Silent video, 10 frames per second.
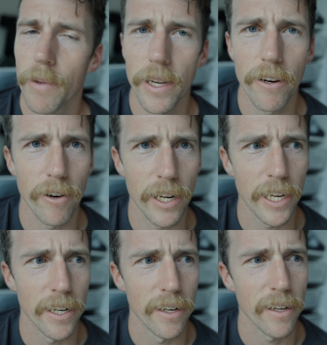here on
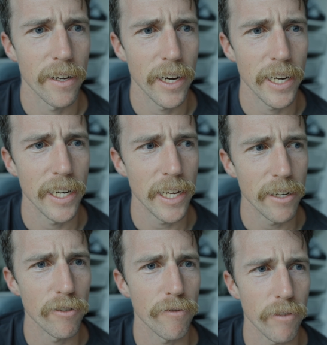in. I
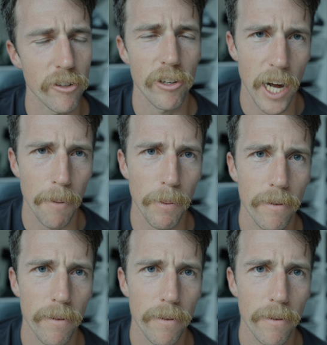need to freshen up.